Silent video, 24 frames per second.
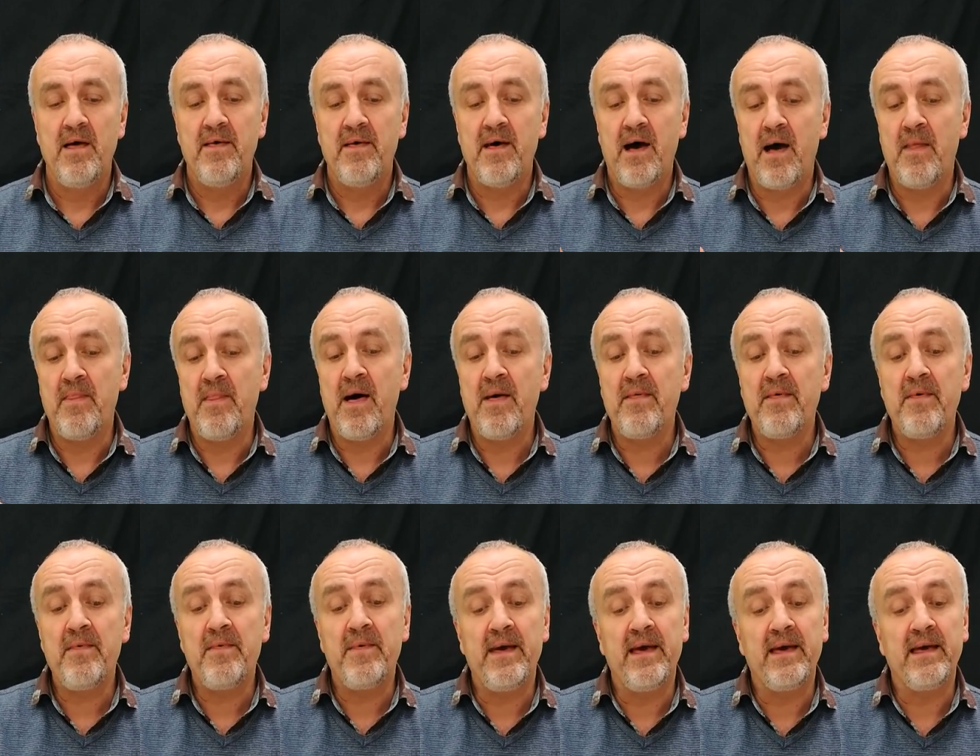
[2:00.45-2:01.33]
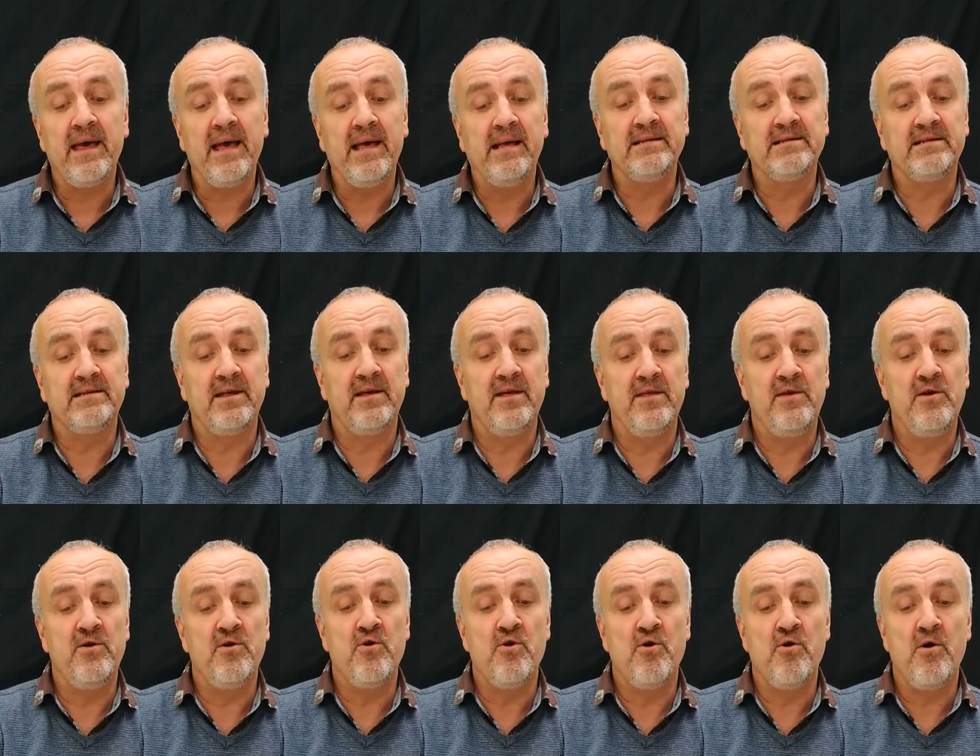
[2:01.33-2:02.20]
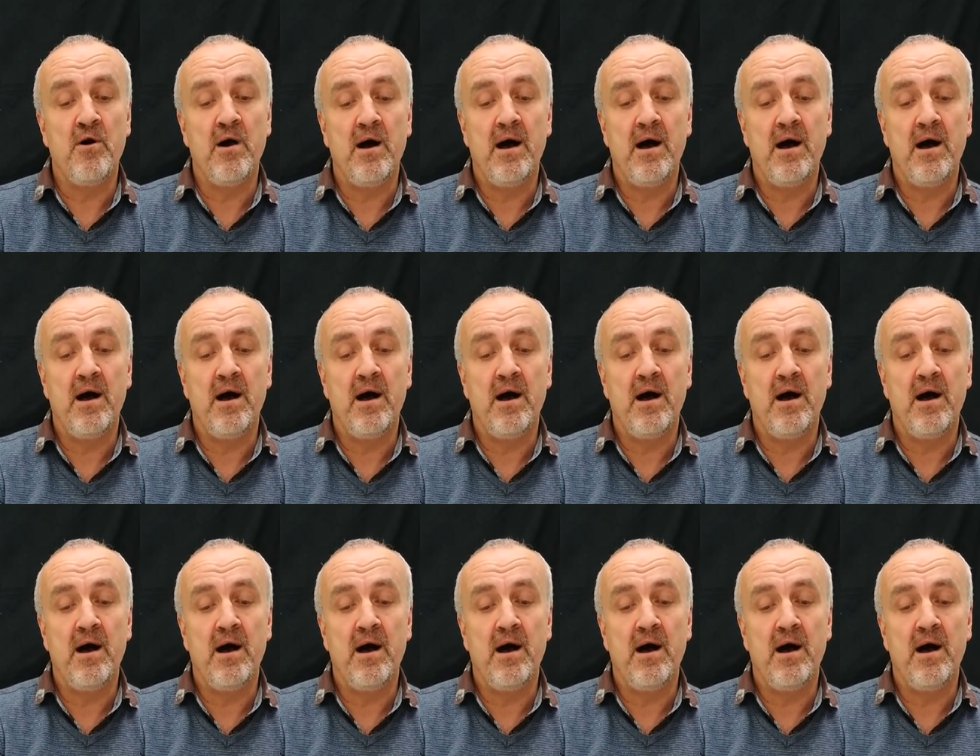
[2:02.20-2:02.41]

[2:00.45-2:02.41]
Another thing is that your